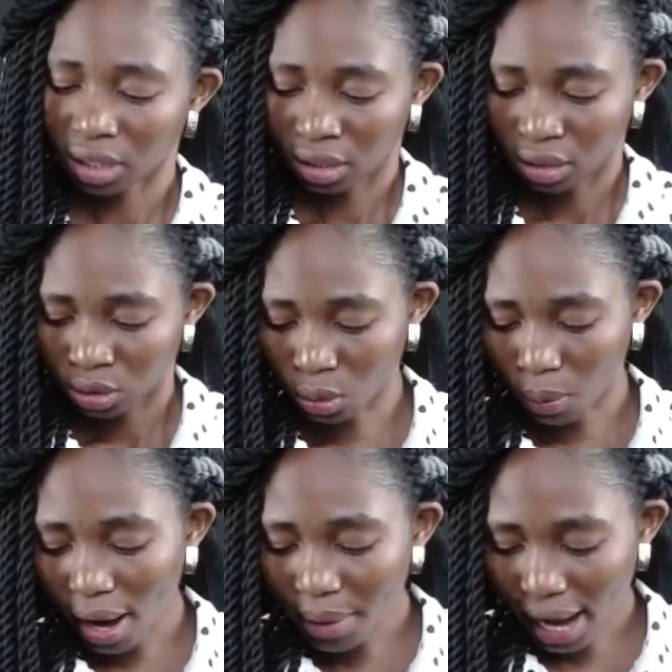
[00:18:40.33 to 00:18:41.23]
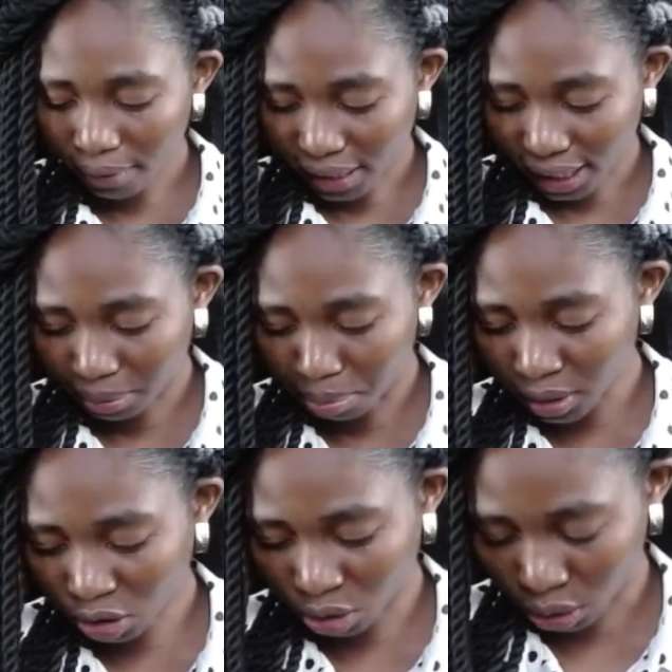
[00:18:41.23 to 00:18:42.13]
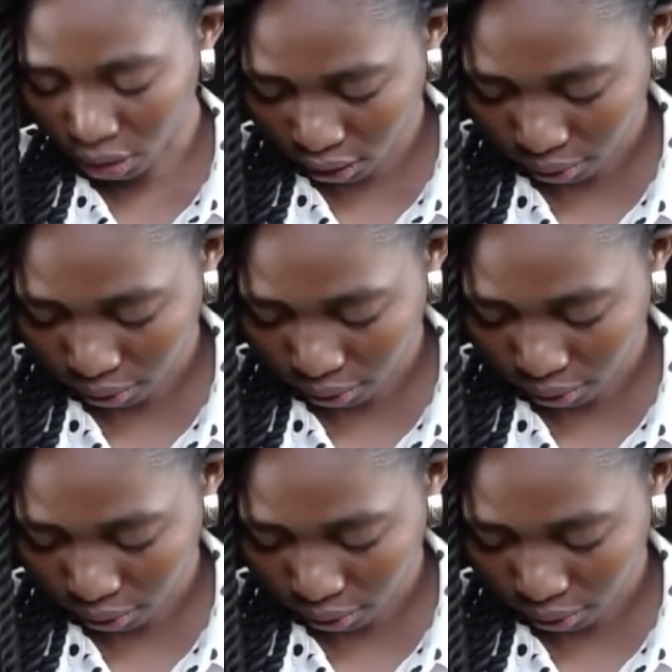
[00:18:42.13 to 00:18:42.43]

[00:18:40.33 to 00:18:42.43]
So while we have that mixtures